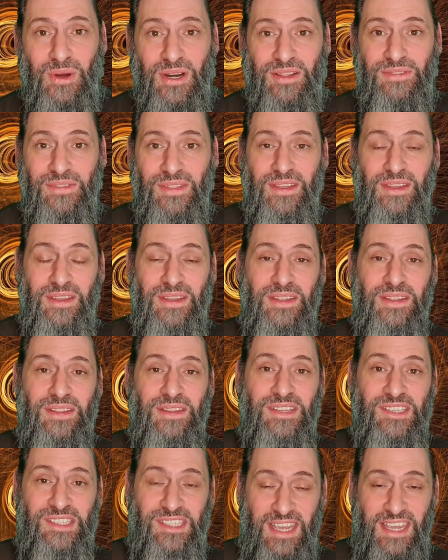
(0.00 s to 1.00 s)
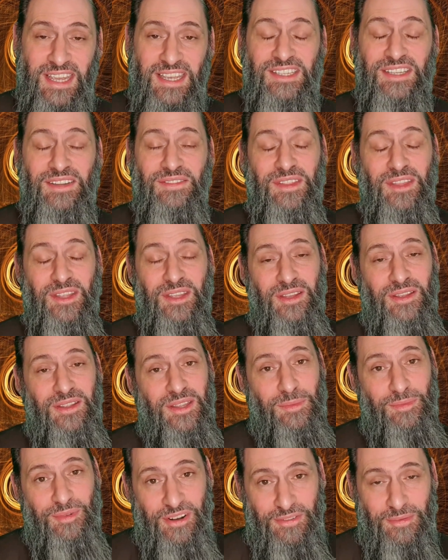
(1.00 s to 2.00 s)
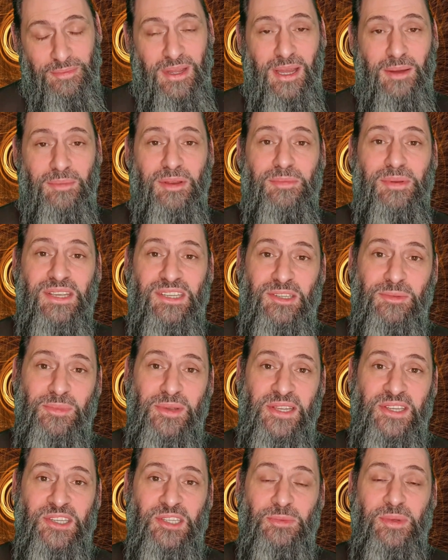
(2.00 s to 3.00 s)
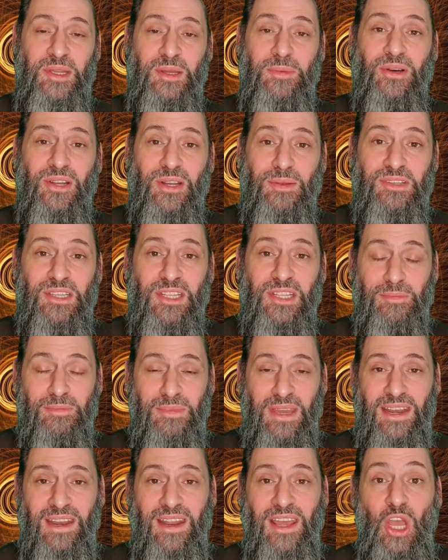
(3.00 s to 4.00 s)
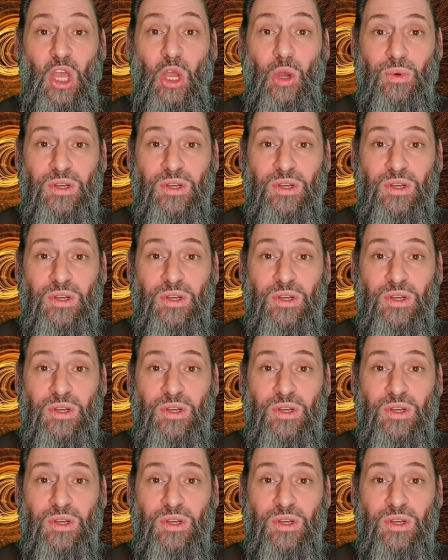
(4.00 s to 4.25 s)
one of the sayings of the Prophet Muhammad, peace and blessings be upon him, to the men,